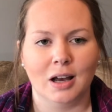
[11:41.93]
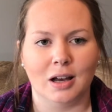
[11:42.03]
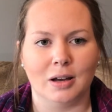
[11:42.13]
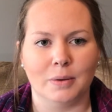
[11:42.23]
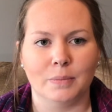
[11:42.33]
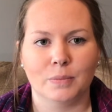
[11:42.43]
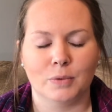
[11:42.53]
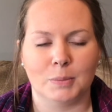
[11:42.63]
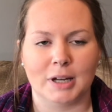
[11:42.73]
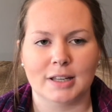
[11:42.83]

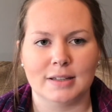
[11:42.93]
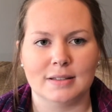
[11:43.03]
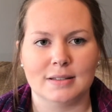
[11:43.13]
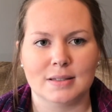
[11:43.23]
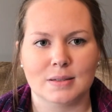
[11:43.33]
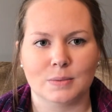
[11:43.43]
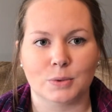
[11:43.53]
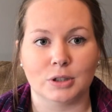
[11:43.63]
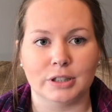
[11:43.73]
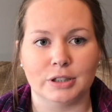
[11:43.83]
when my kids
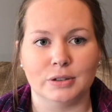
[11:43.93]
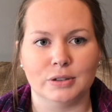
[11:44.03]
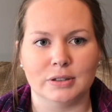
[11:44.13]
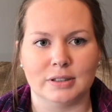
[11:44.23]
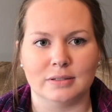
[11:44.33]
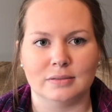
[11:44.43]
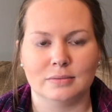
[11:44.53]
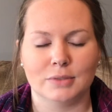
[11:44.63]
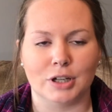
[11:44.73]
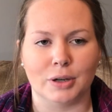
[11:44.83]
were little, and
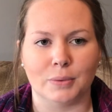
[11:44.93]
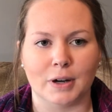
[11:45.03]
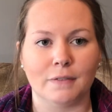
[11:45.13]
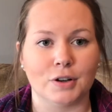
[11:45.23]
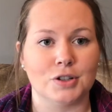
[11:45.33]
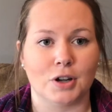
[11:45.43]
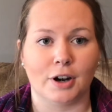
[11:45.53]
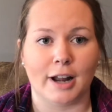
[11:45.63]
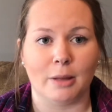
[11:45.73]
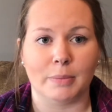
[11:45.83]
you know, when I first
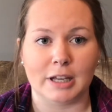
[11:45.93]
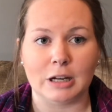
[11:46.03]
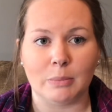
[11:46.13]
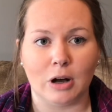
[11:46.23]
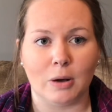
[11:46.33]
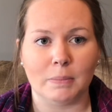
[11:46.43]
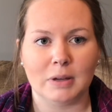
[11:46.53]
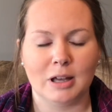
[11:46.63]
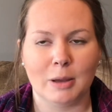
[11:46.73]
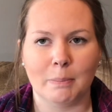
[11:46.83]
started out being a mom.
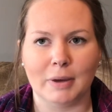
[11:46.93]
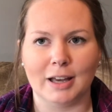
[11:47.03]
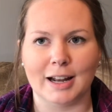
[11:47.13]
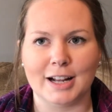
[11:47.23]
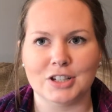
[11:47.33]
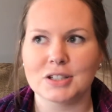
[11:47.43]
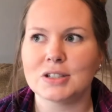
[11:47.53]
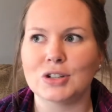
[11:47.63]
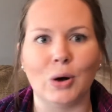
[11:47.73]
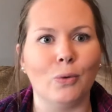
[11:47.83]
But I
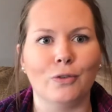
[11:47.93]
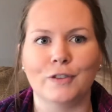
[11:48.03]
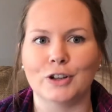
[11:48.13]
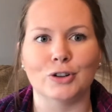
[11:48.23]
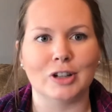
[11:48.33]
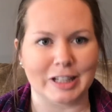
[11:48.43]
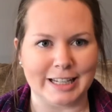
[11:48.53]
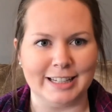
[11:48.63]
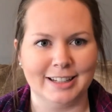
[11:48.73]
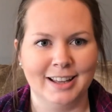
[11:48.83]
just don't feel
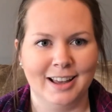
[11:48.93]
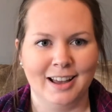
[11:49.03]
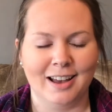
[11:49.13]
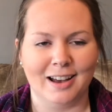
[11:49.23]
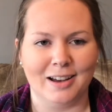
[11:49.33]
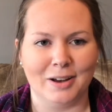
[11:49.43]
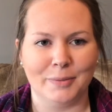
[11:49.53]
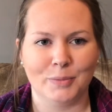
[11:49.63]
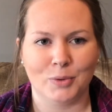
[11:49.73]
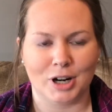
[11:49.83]
clean
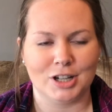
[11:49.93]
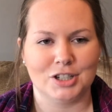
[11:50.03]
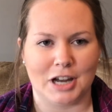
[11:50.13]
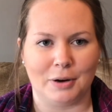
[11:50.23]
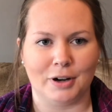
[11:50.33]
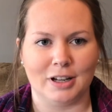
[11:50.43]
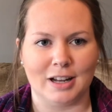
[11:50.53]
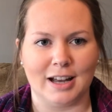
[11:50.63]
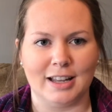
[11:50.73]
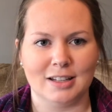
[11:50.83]
when I shower at
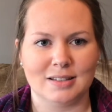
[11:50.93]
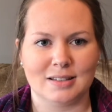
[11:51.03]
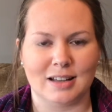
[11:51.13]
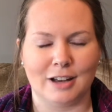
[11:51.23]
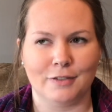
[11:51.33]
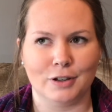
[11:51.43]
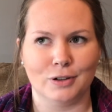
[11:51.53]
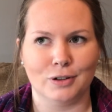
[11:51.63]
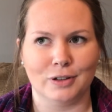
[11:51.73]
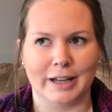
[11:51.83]
night. I
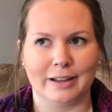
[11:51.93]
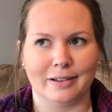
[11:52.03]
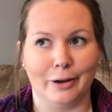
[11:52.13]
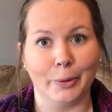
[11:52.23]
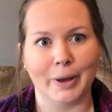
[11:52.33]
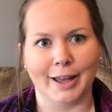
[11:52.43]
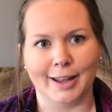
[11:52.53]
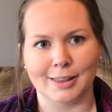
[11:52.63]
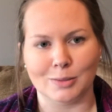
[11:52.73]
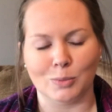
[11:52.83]
feel like
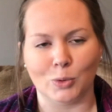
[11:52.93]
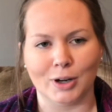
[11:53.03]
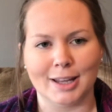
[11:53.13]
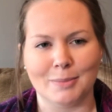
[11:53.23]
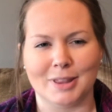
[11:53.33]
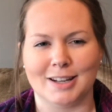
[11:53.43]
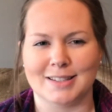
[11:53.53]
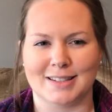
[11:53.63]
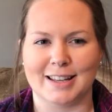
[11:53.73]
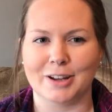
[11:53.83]
okay in the morning, but then
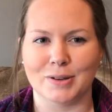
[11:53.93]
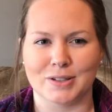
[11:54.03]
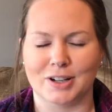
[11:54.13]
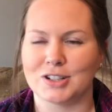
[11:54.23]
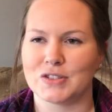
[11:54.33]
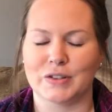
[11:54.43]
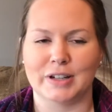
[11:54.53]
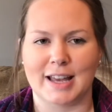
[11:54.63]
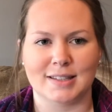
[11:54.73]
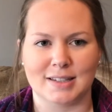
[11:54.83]
as the day goes on, I just feel
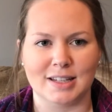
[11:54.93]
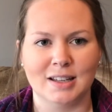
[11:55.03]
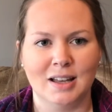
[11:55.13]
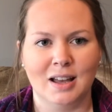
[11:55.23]
nasty.